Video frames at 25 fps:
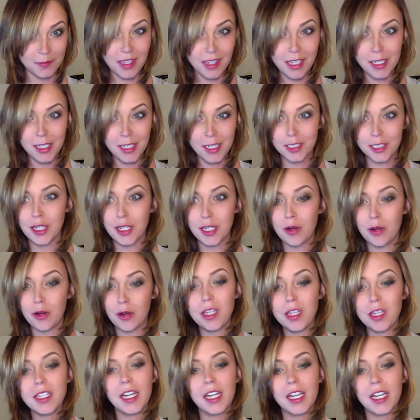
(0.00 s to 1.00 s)
so while you
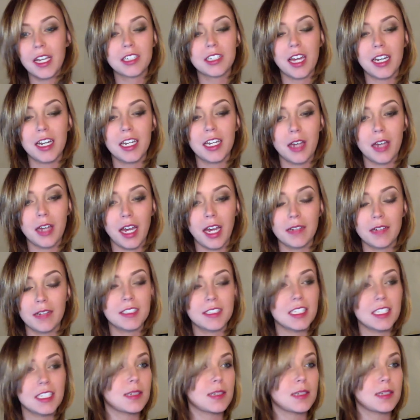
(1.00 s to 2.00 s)
guys are I see
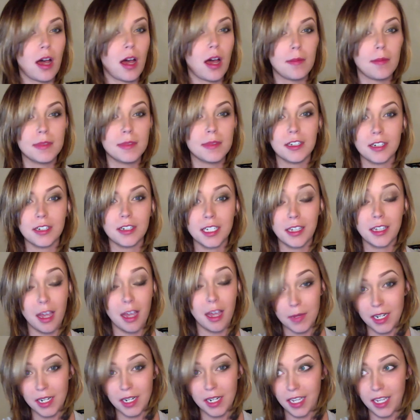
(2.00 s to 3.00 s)
some comments already coming
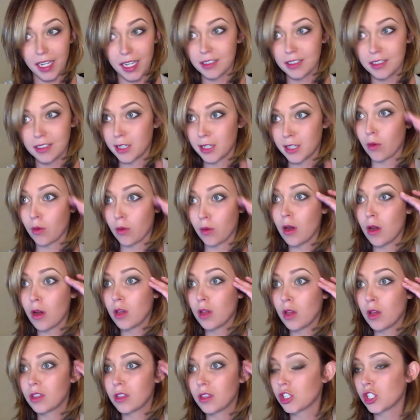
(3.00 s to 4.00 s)
in. So
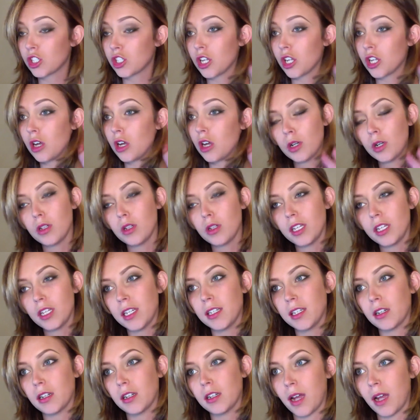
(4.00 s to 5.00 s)
the show will end
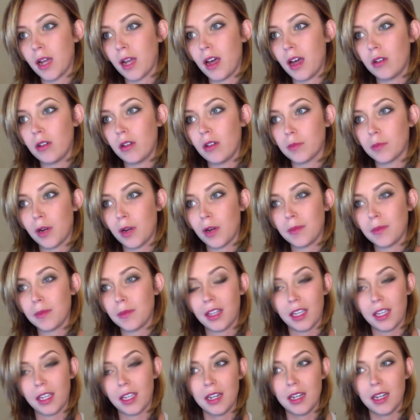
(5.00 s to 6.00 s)
around probably like
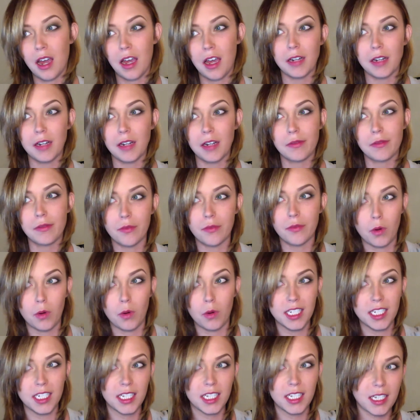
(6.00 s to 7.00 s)

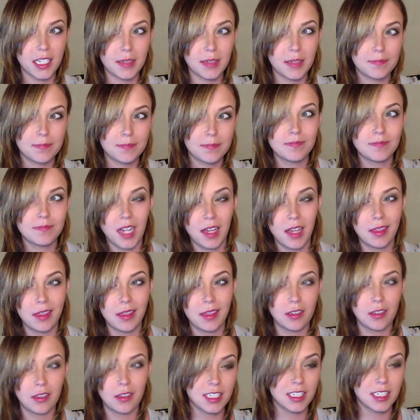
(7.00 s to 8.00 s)
9:40,
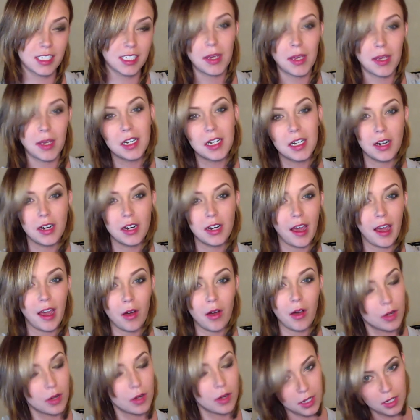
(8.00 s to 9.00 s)
9:30, depending on
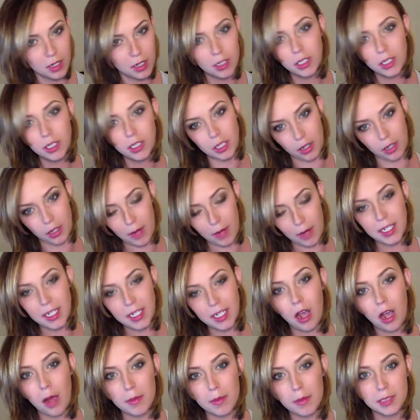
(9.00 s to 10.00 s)
how many
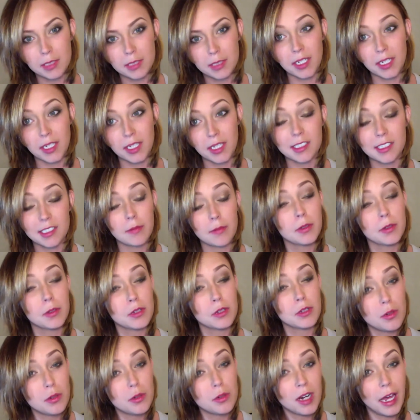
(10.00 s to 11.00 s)
comments we get. So if you do
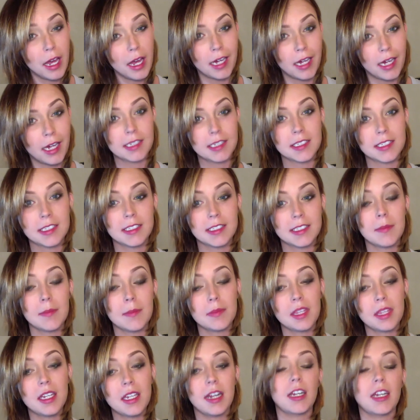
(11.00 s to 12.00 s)
want to ask something,
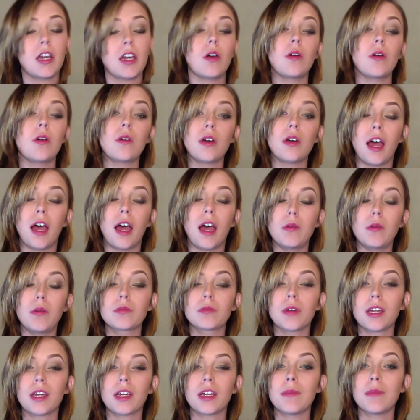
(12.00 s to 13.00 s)
I would
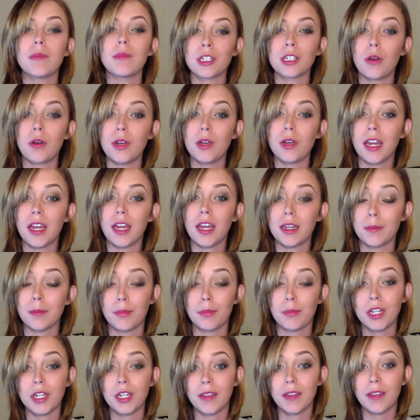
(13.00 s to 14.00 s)
recommend going ahead and
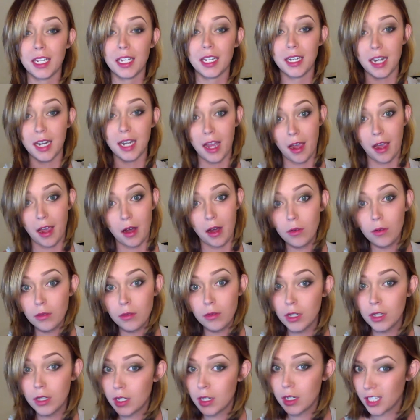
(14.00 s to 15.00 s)
putting that in now,
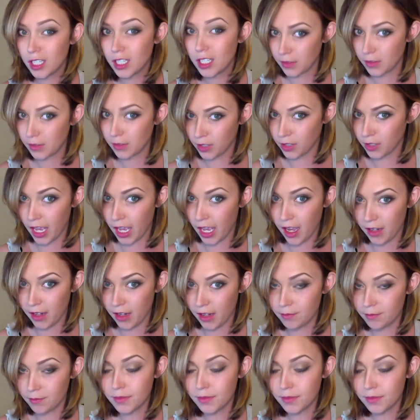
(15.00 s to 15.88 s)
if you can,